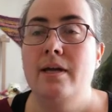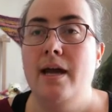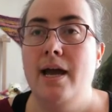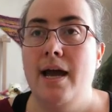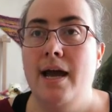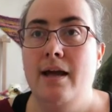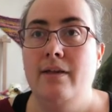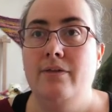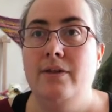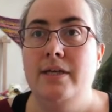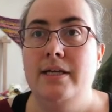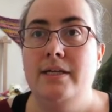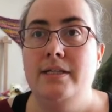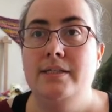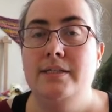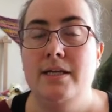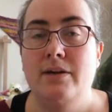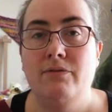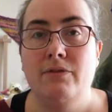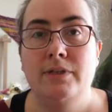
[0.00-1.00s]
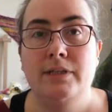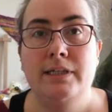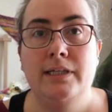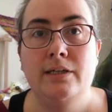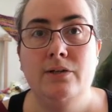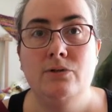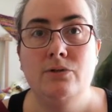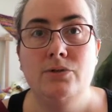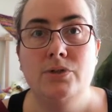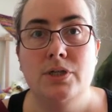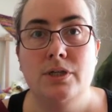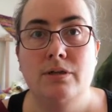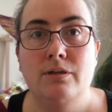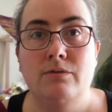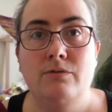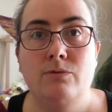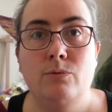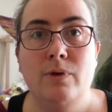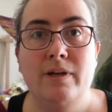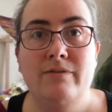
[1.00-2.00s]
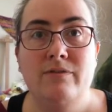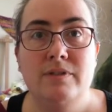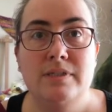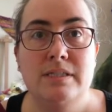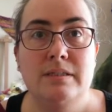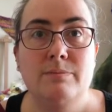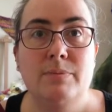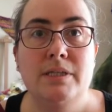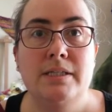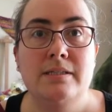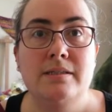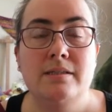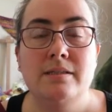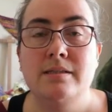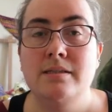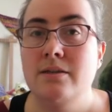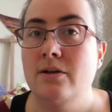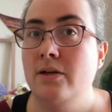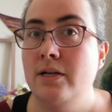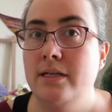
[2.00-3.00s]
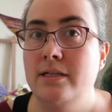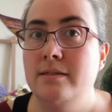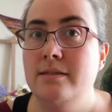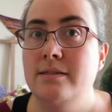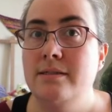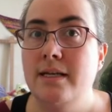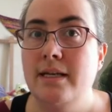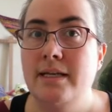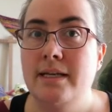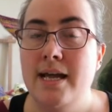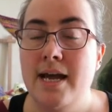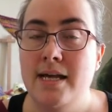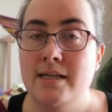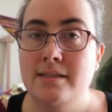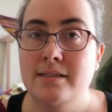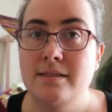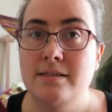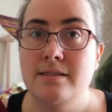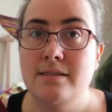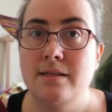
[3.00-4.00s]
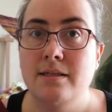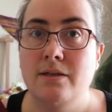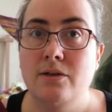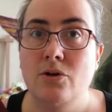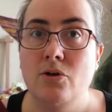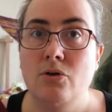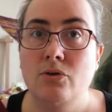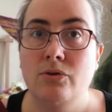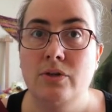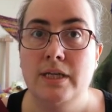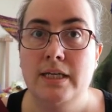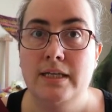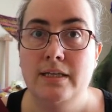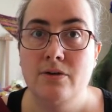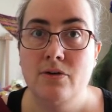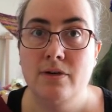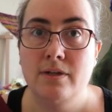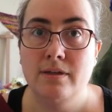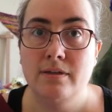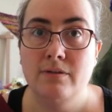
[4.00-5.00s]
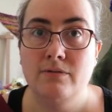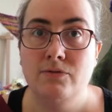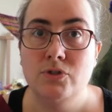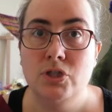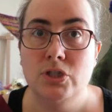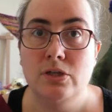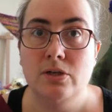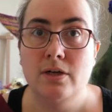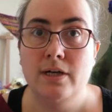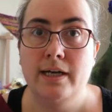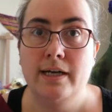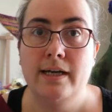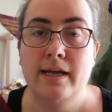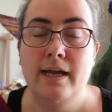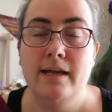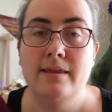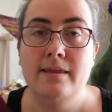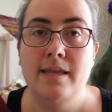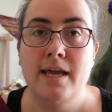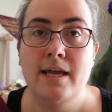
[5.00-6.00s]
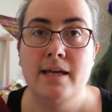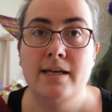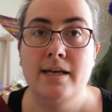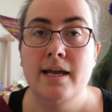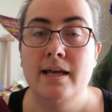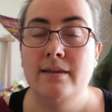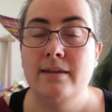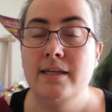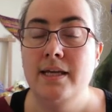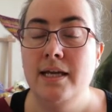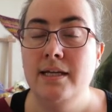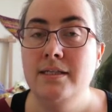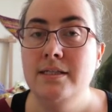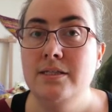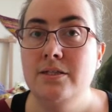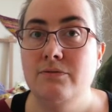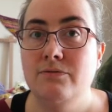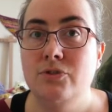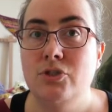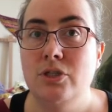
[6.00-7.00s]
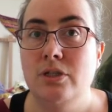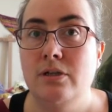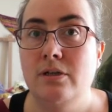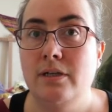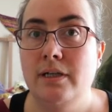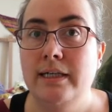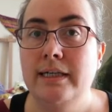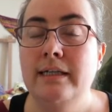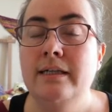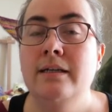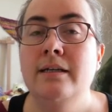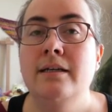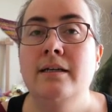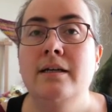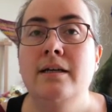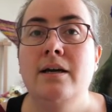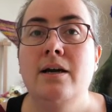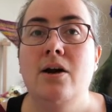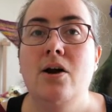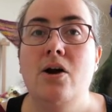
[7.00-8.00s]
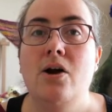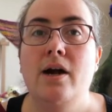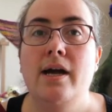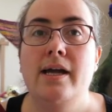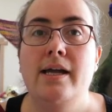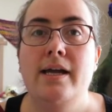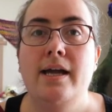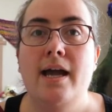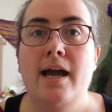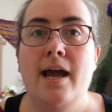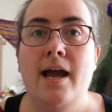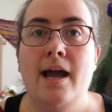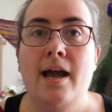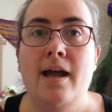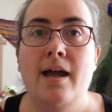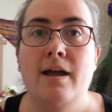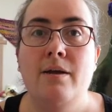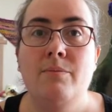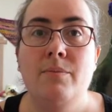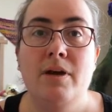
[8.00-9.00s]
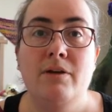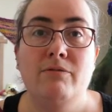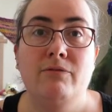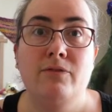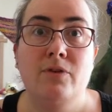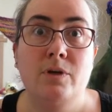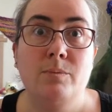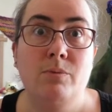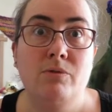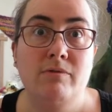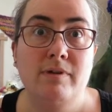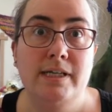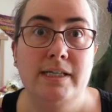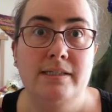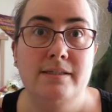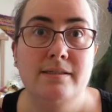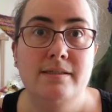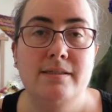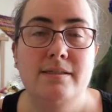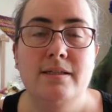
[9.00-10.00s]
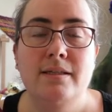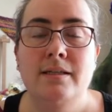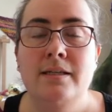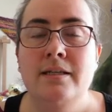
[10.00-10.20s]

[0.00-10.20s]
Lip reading: at the Devon Guild of Weavers, Spinners and Dyers in Exeter on the 9th of July, and then at the end of July I am at Fibre East,